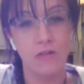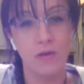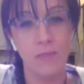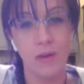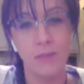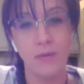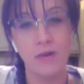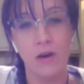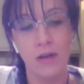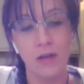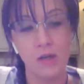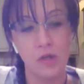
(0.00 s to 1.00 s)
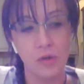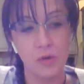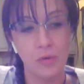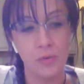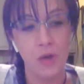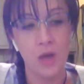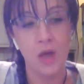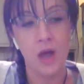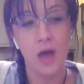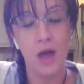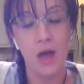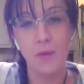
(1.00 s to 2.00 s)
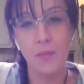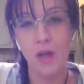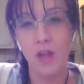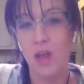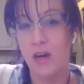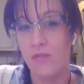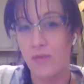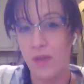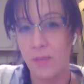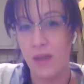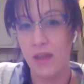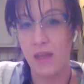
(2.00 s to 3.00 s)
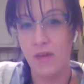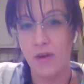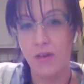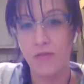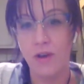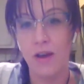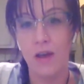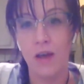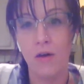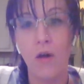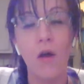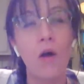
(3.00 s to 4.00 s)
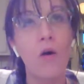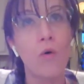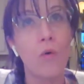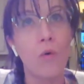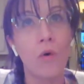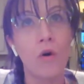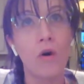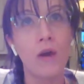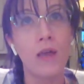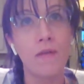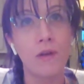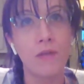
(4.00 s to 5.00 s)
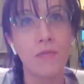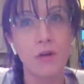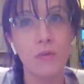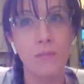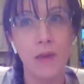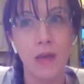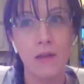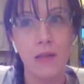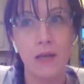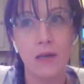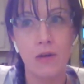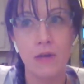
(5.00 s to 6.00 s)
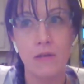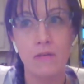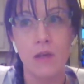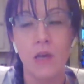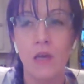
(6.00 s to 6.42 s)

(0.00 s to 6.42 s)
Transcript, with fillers: So I may be talking to um, a lot of female Aries right now, or even if you're male Aries,